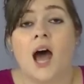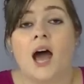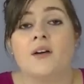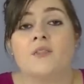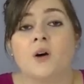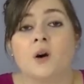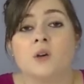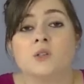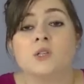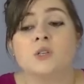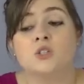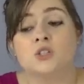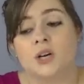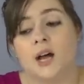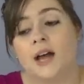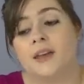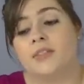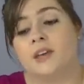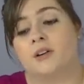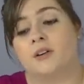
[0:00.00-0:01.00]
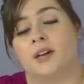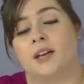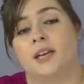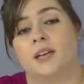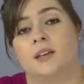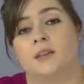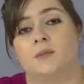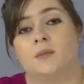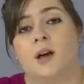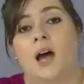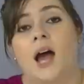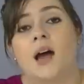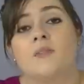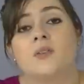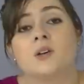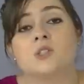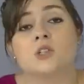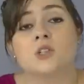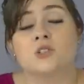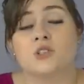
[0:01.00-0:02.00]
I've also tried the Cricut
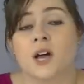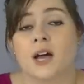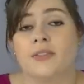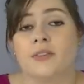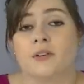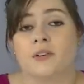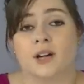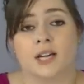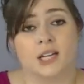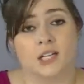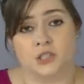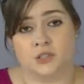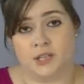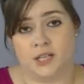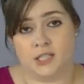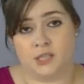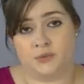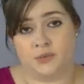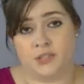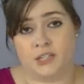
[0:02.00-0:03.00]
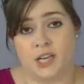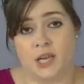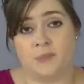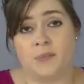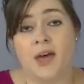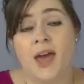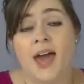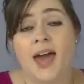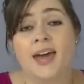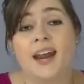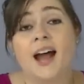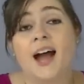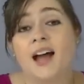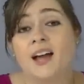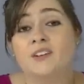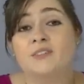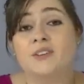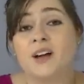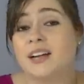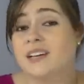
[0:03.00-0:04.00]
transfer tape, and
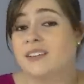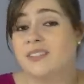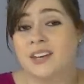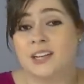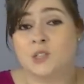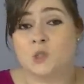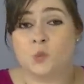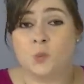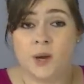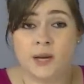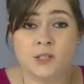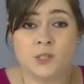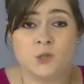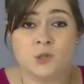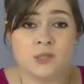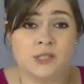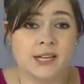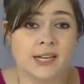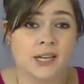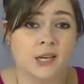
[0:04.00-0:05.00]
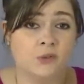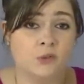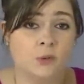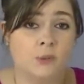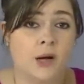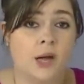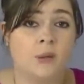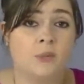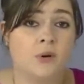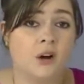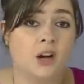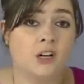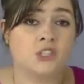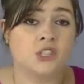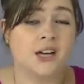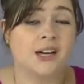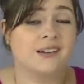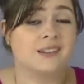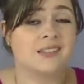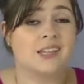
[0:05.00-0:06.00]
I find that it's way too sticky for my
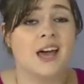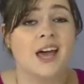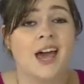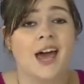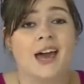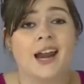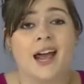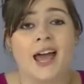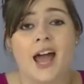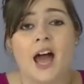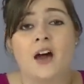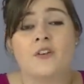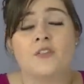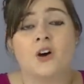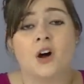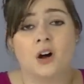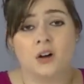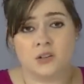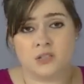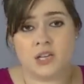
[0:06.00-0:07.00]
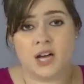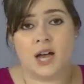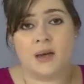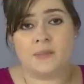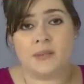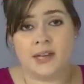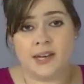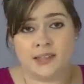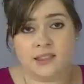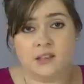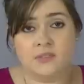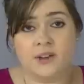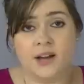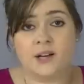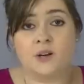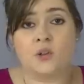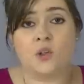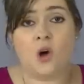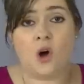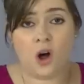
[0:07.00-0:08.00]
projects, and I have a hard time getting the
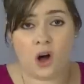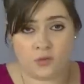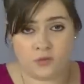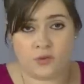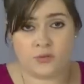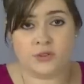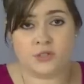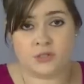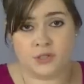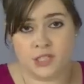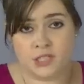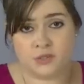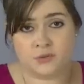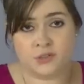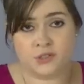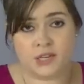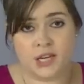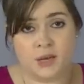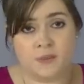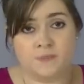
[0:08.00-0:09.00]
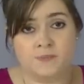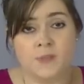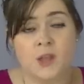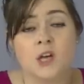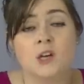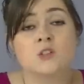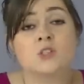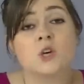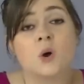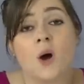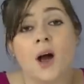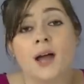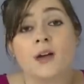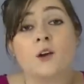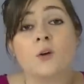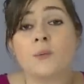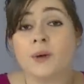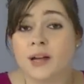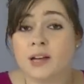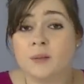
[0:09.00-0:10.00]
vinyl off of the transfer tape. So I
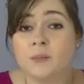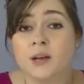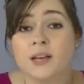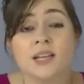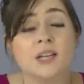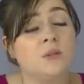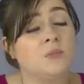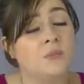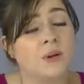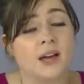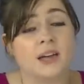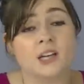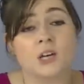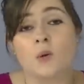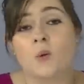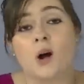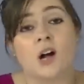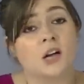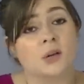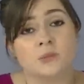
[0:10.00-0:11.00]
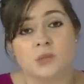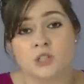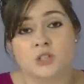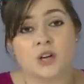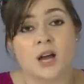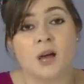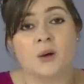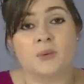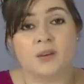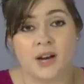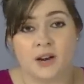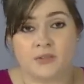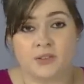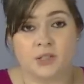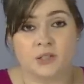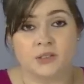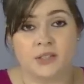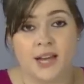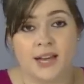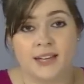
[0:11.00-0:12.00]
don't recommend it, but you're welcome to try whatever
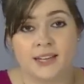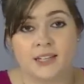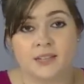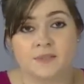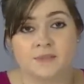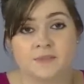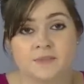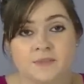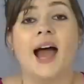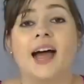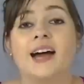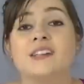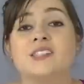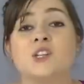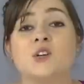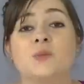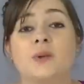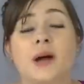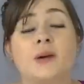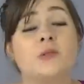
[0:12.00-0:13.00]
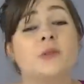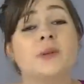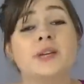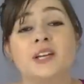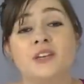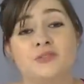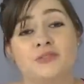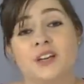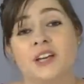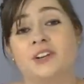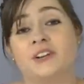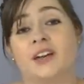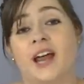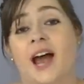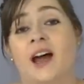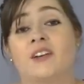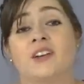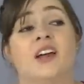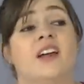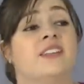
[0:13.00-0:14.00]
you like. As you probably have figured
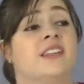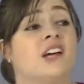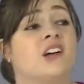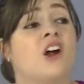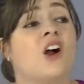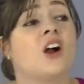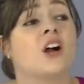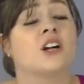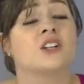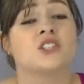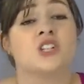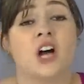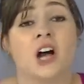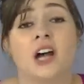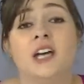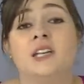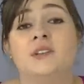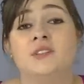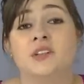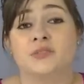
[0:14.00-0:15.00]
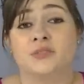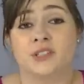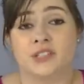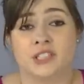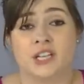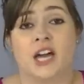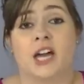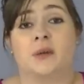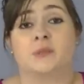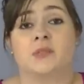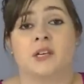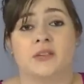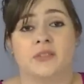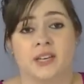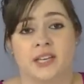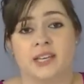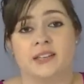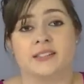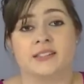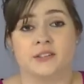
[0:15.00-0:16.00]
out, there are a ton of different types of
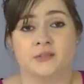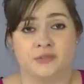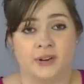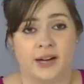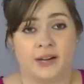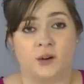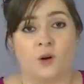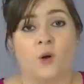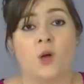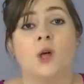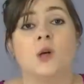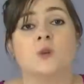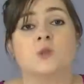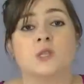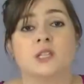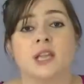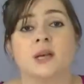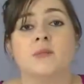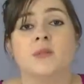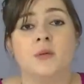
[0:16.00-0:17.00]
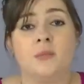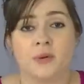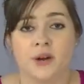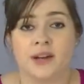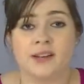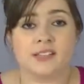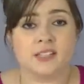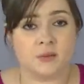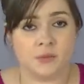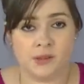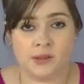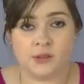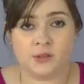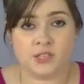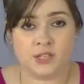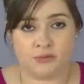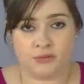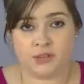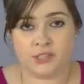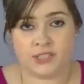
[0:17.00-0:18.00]
adhesive vinyl, so let me break some of those
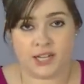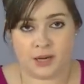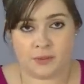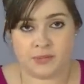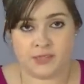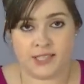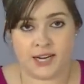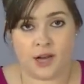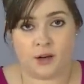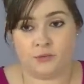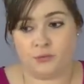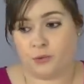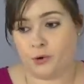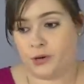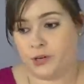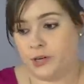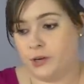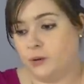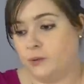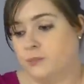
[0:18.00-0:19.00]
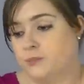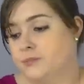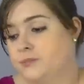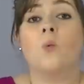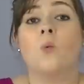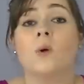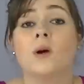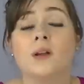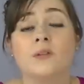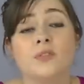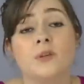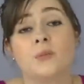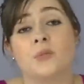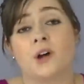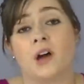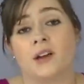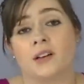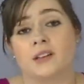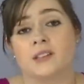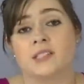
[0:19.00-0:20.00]
different types down for you. One of the
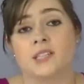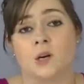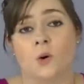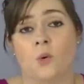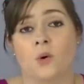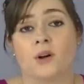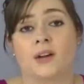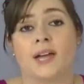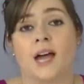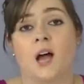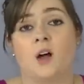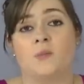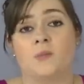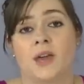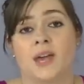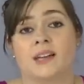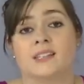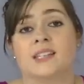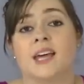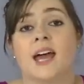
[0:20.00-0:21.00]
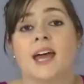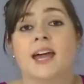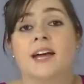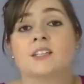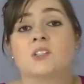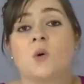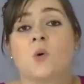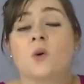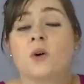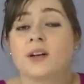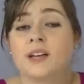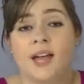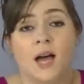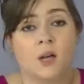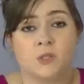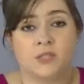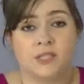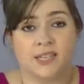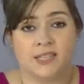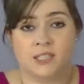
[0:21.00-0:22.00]
products that Oracal makes is
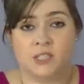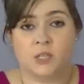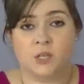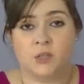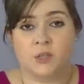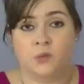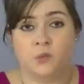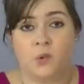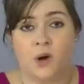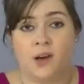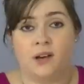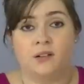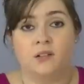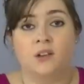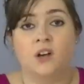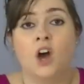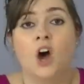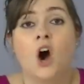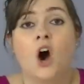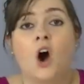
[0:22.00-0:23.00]
Oracal 651.